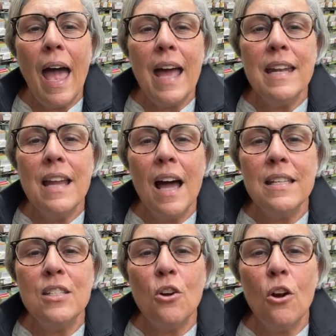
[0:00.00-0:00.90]
I had
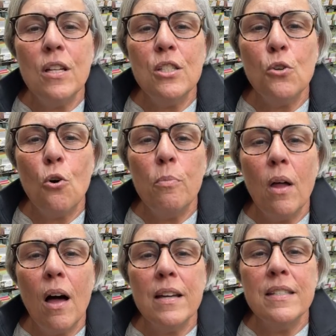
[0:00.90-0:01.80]
not started Soil
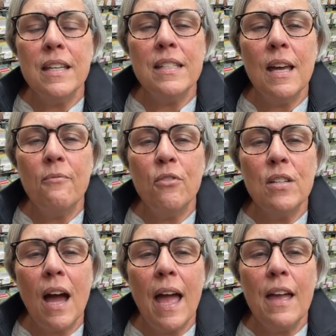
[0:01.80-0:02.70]
Blocks except
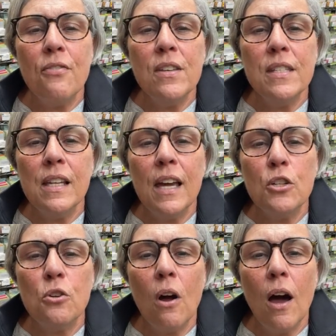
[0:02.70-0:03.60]
for Dianthus
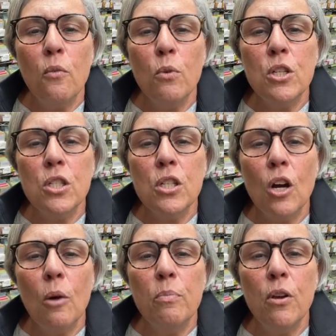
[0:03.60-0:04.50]
Electron,
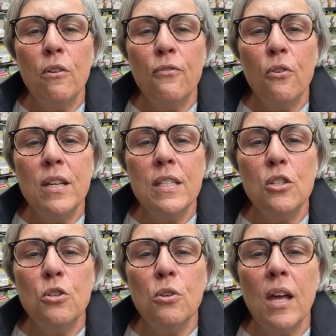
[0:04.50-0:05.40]
which are beautiful. Is
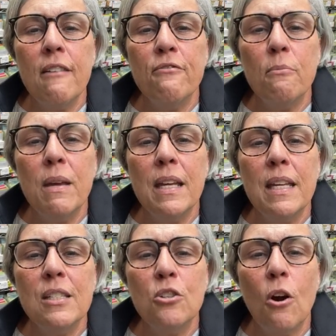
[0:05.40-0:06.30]
it too late for me
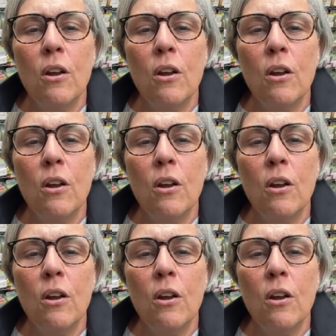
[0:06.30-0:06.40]
to get